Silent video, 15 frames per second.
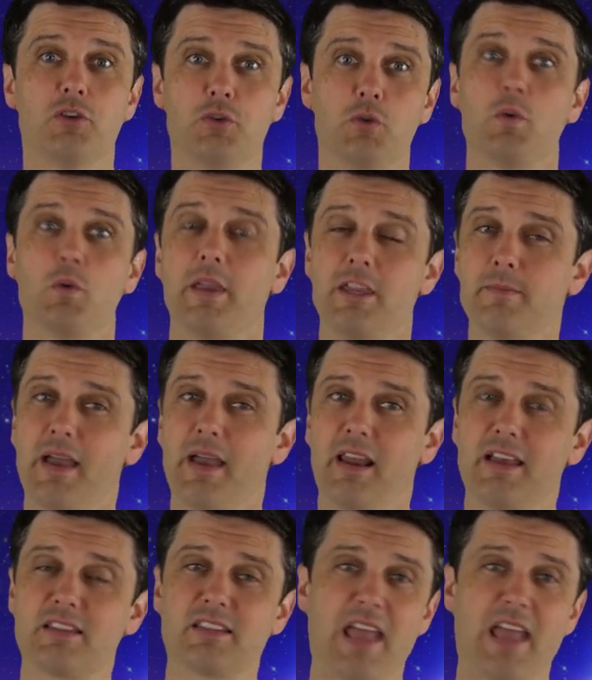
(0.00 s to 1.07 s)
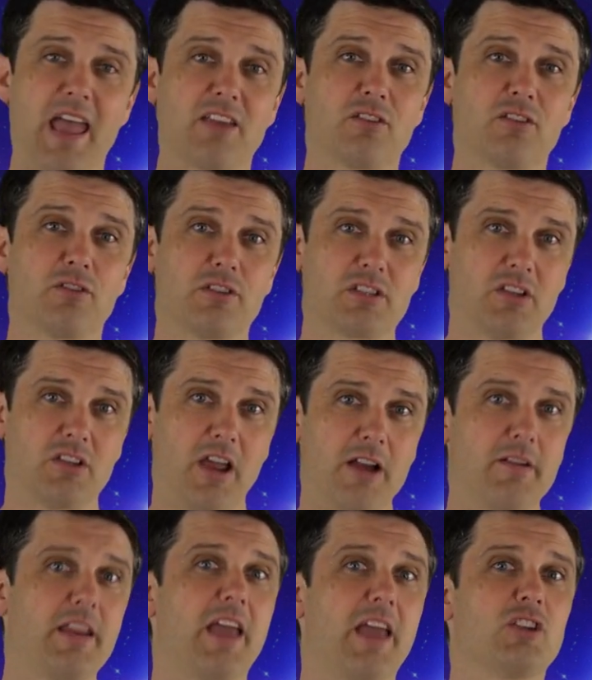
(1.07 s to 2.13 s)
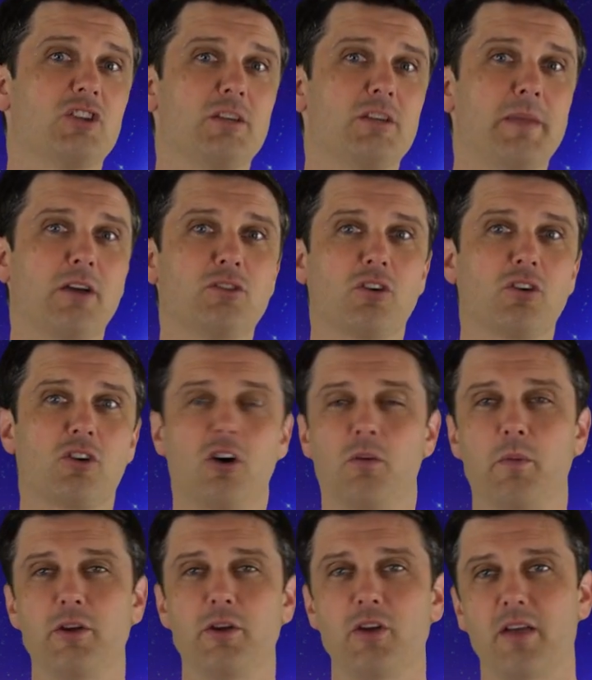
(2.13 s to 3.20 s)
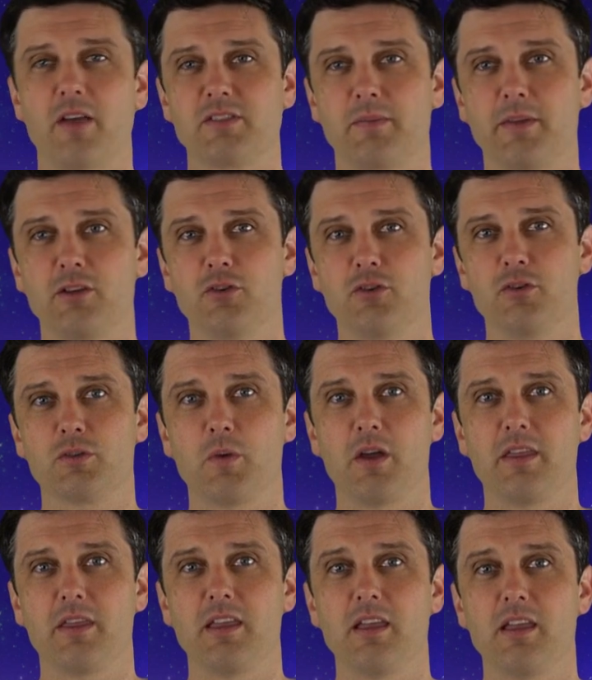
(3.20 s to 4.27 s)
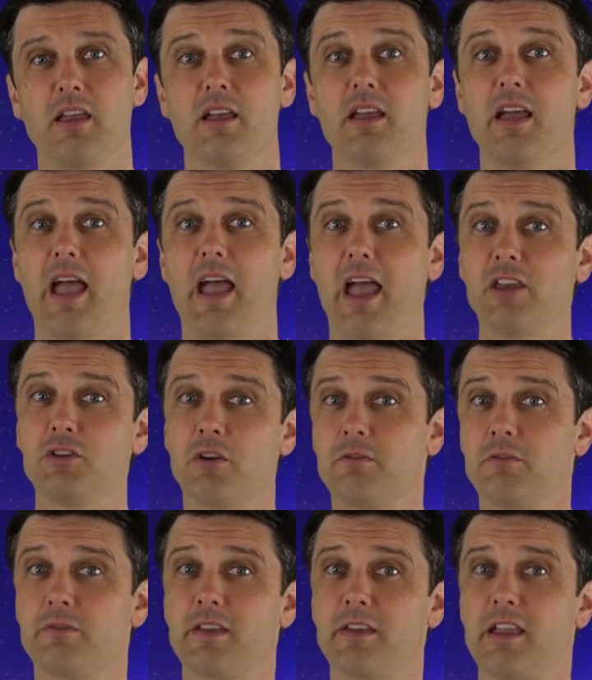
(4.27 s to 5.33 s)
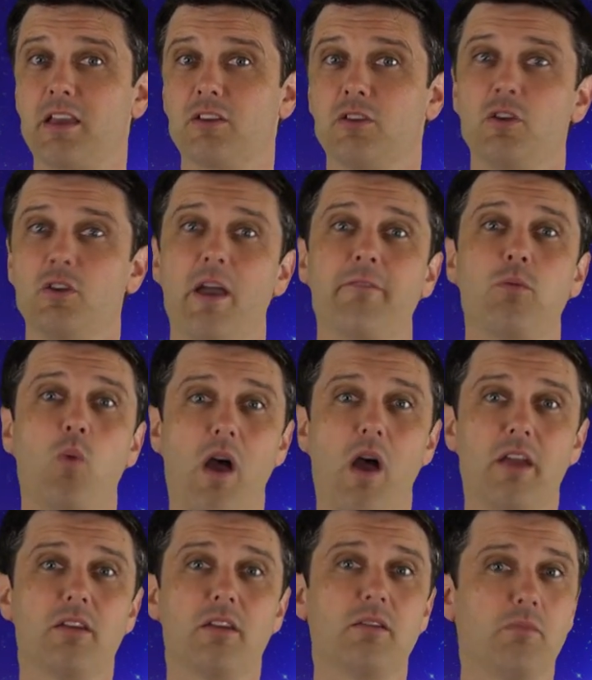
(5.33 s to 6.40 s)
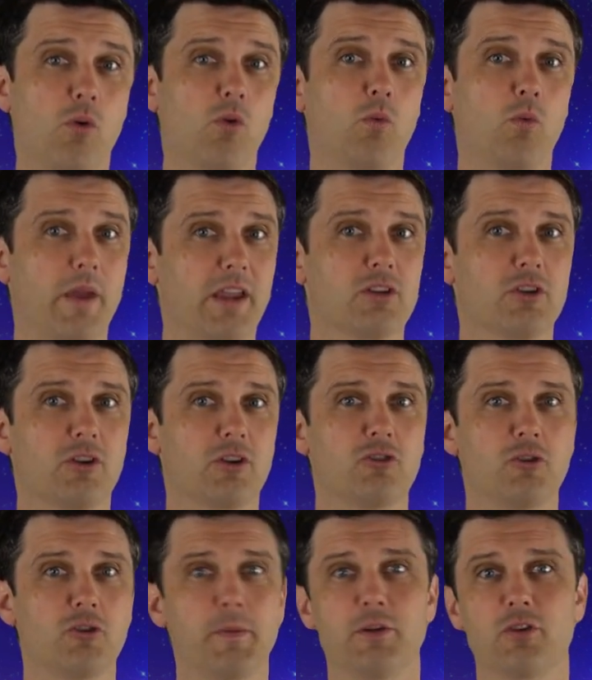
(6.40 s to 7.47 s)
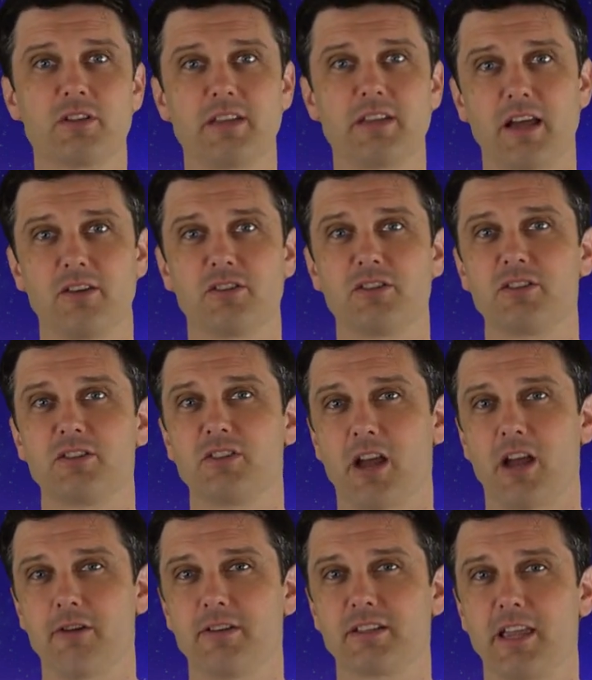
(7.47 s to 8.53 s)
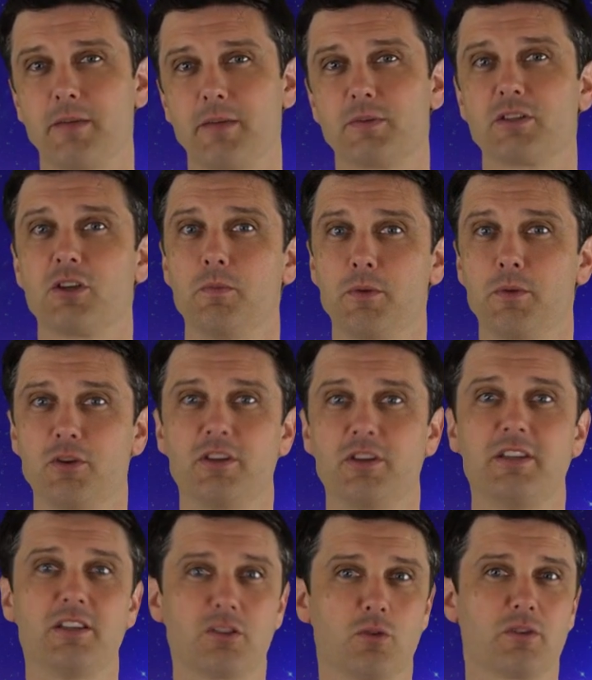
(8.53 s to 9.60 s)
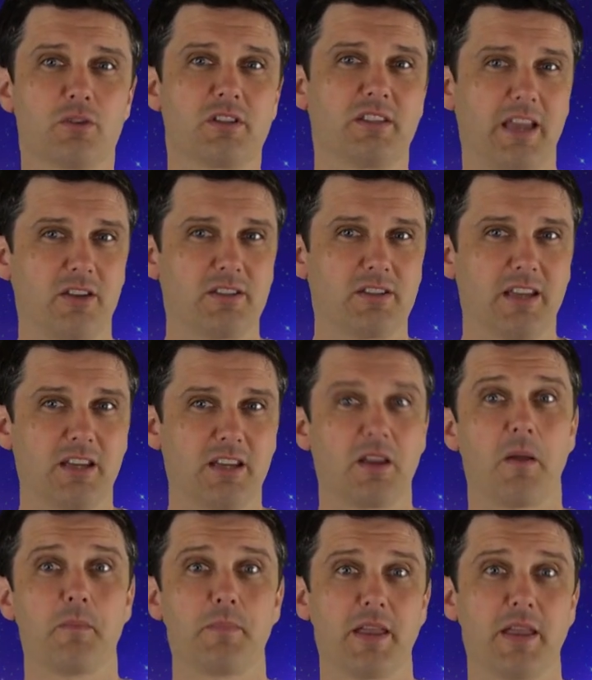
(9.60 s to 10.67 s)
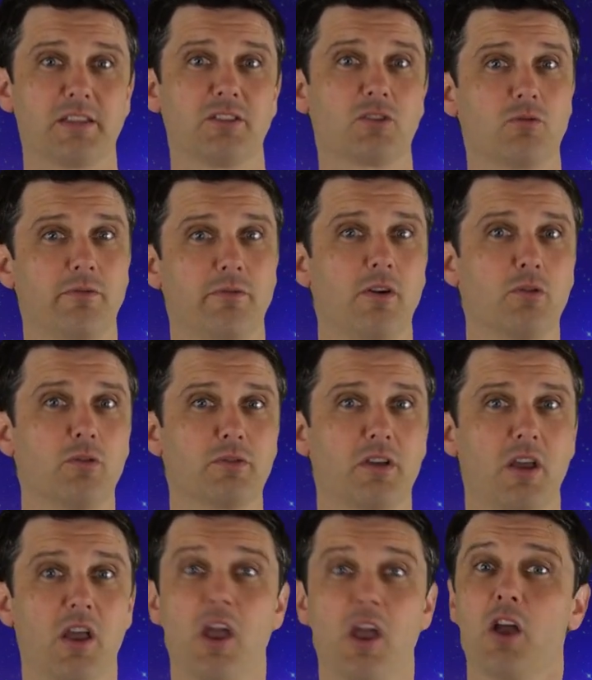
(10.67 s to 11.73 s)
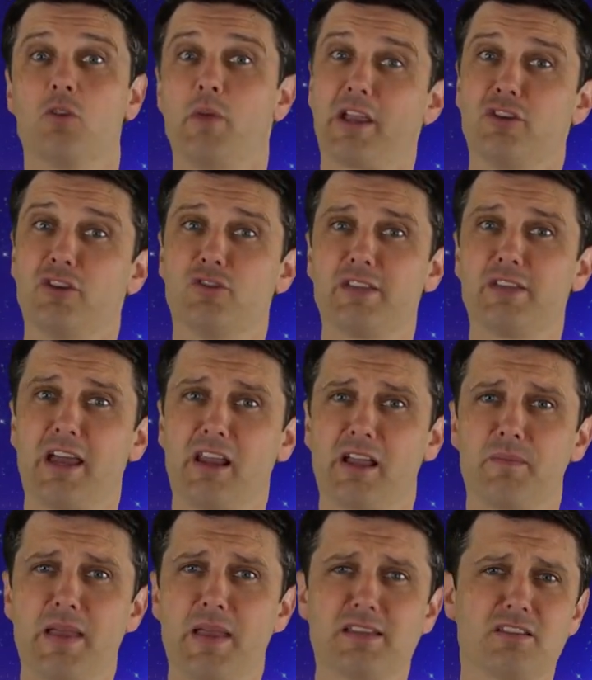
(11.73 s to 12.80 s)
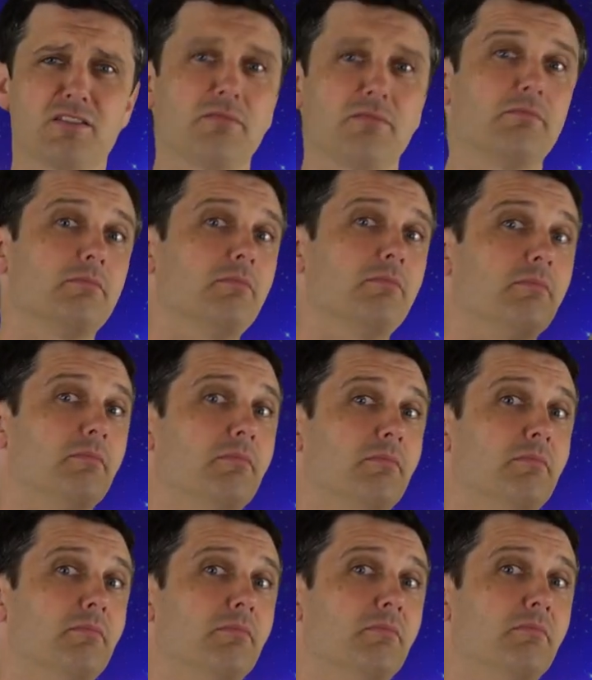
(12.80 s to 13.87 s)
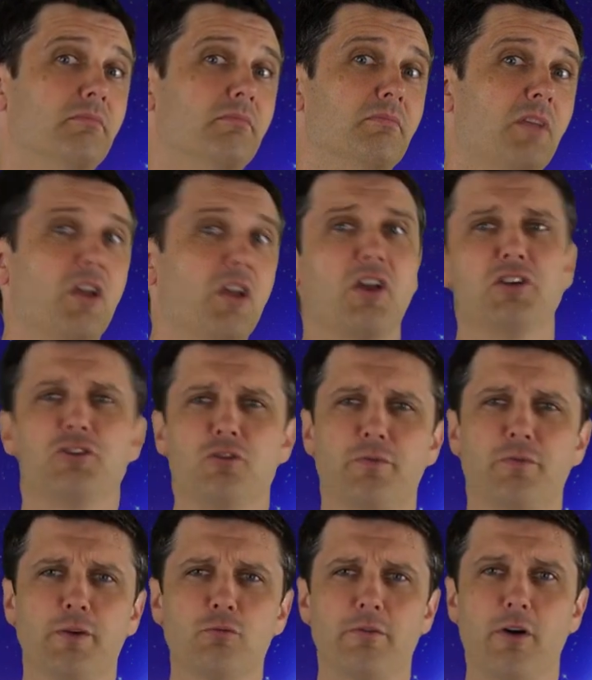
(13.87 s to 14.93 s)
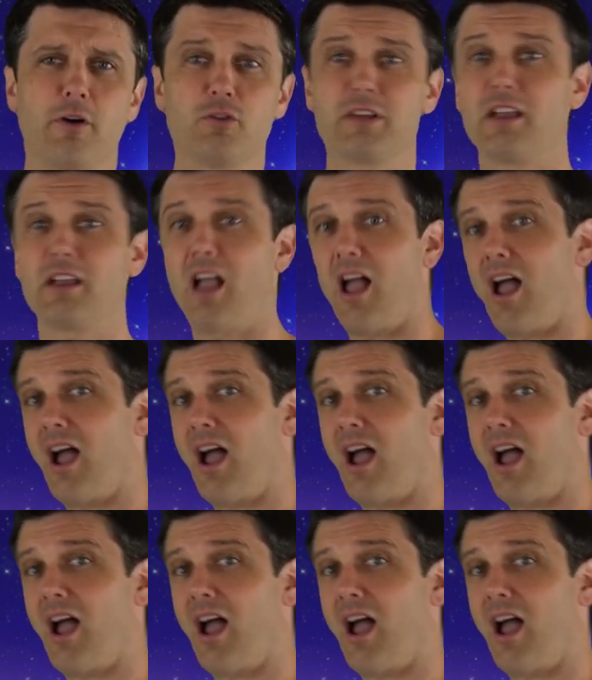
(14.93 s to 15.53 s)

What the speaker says: Do email us at thesyrin@gmail.com when you have something newsworthy. And don't forget, you have 1 more week to contribute your sounds to Syrinscape's community-sourced sound set, Peasants Revolt. Reckon you sound like a peasant? Do you feel revolting?